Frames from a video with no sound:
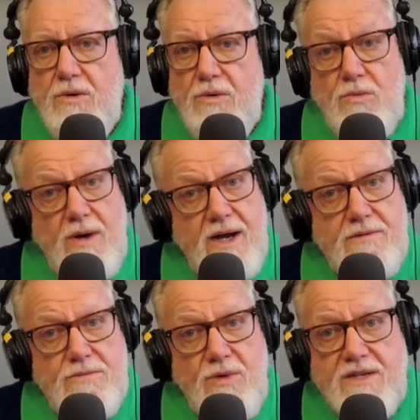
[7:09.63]
Well,
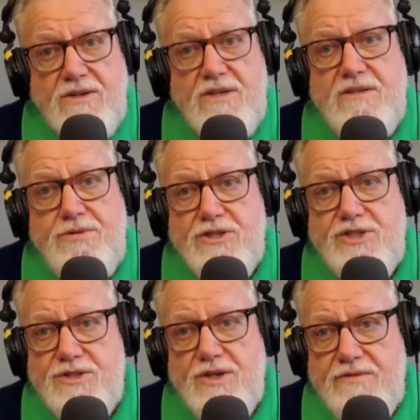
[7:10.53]
what could push
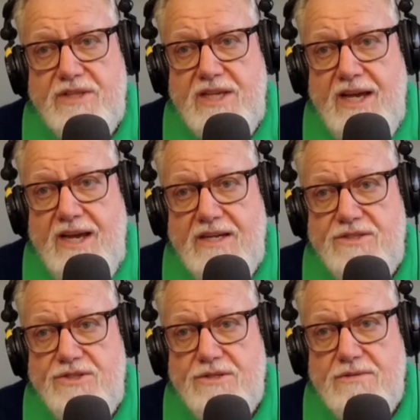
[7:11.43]
us over the
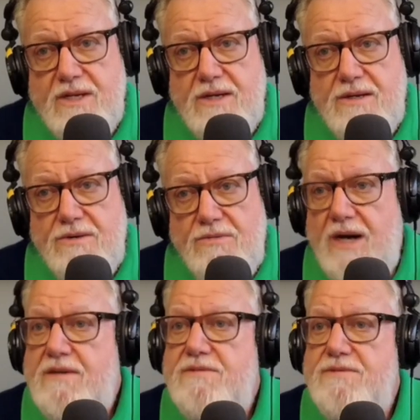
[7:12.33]
edge?
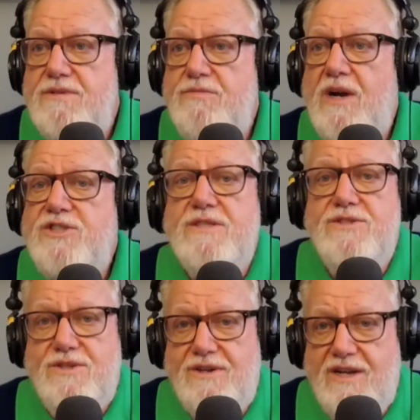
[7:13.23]
Well, the
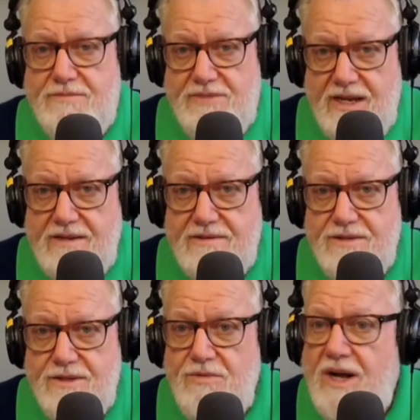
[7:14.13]
Russians are coming.
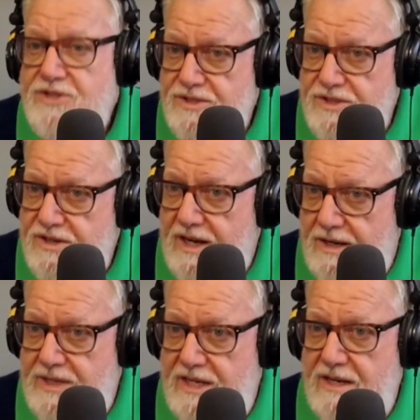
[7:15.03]
The Russians are
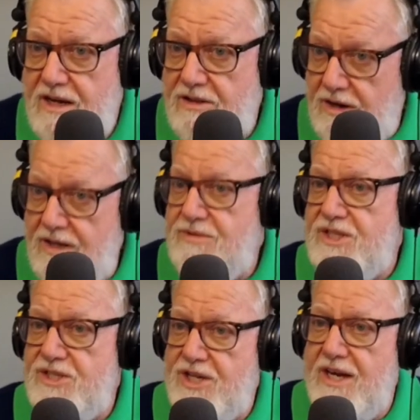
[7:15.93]
coming along with
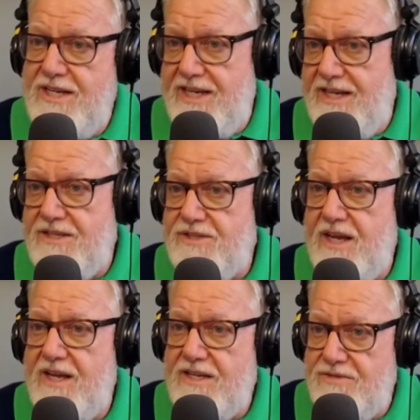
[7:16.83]
the Chinese
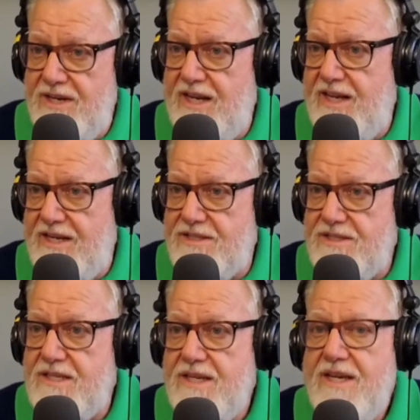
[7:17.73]
and
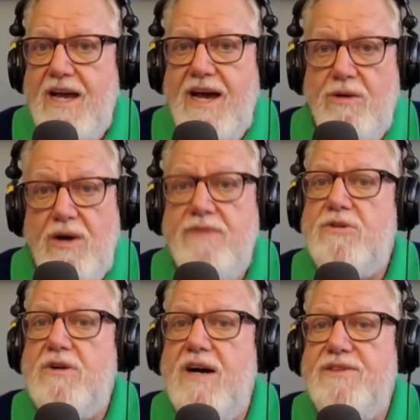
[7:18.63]
Iranians.
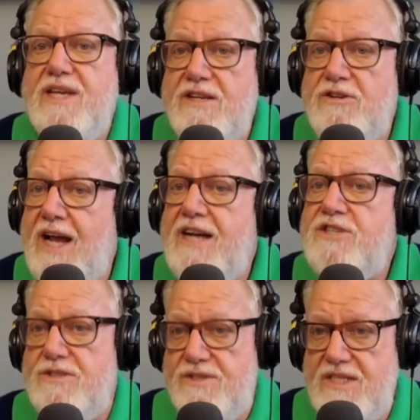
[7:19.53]
However, on the
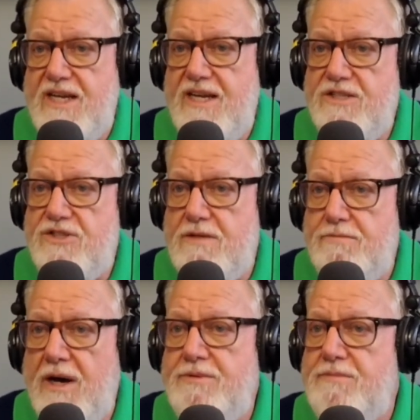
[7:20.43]
international stage, the
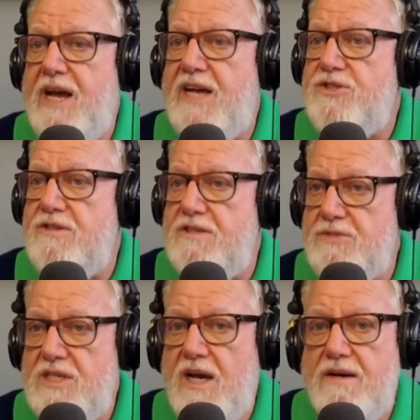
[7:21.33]
puppet master
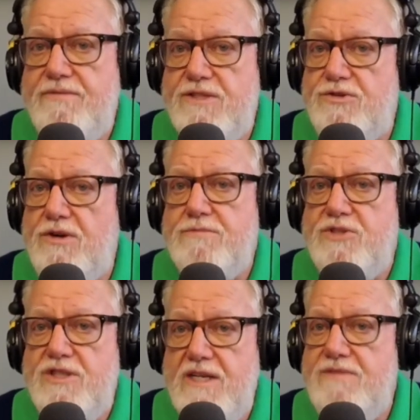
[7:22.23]
himself and Trump's
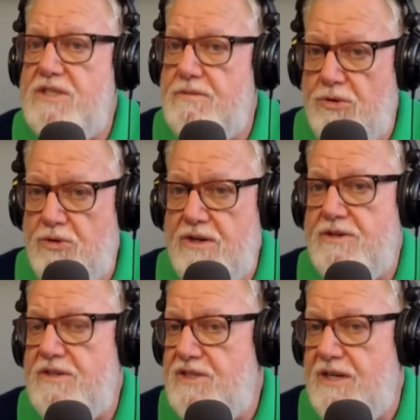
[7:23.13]
chief supporter
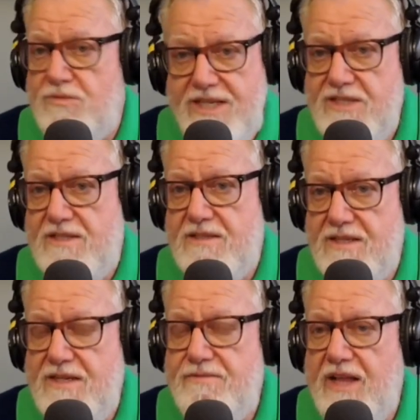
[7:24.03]
until
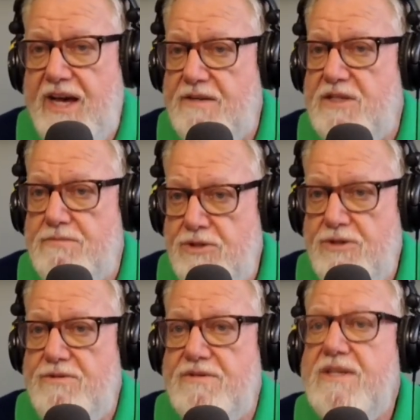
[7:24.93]
recently, Vladimir
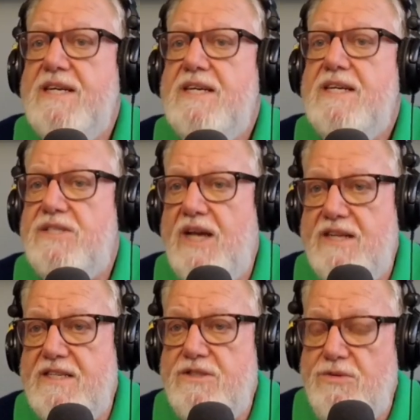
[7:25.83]
Putin, said
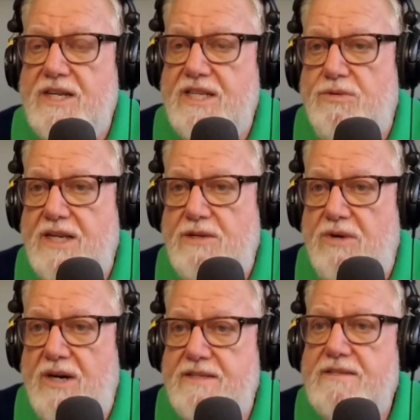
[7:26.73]
in
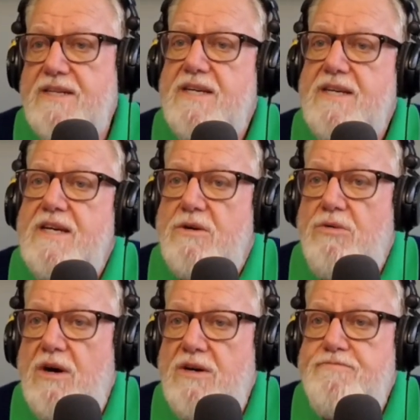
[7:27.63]
2021,
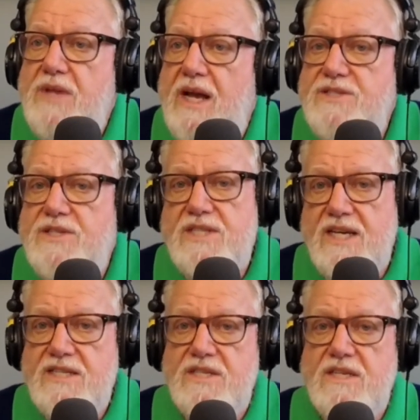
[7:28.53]
quote, "As a
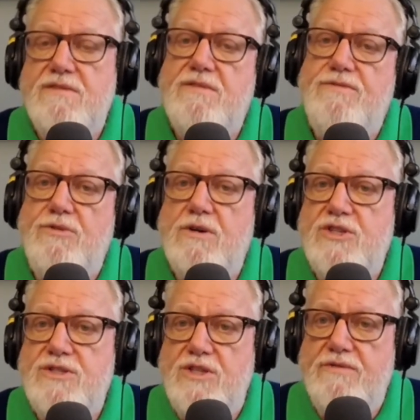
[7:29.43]
citizen of the former
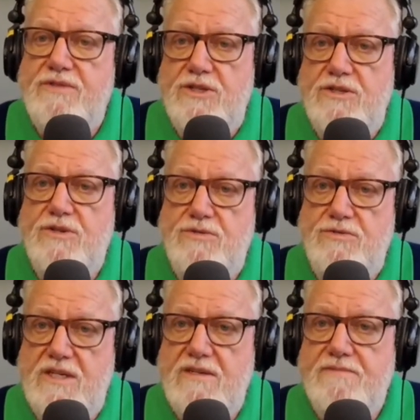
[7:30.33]
Soviet
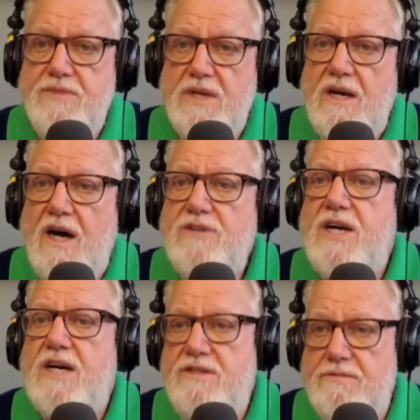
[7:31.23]
Union, I'll
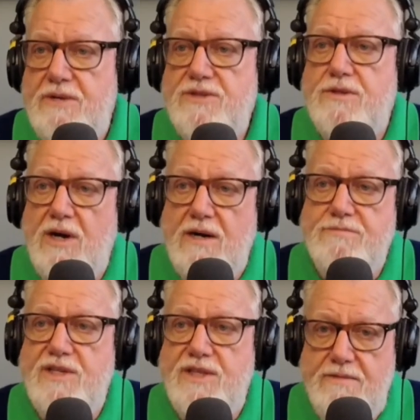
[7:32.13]
tell you about the problem
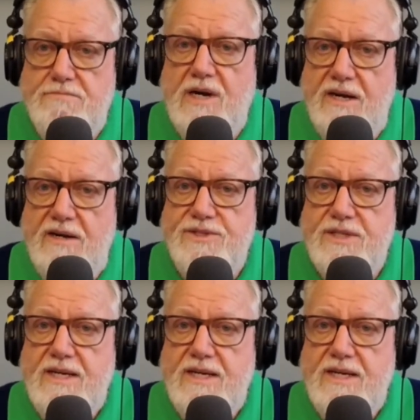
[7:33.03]
with empires.